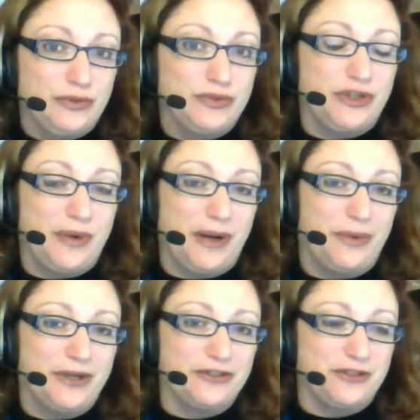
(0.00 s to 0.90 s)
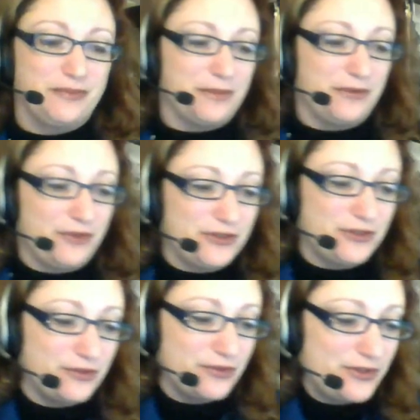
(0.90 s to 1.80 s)
do so well? What are some tips for the
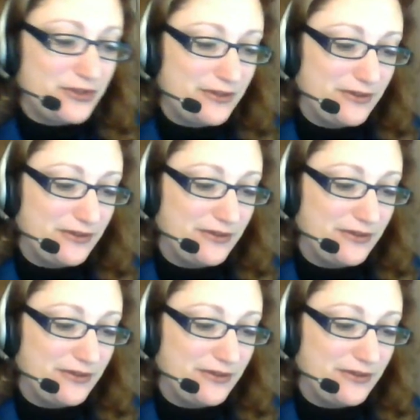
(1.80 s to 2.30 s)
students?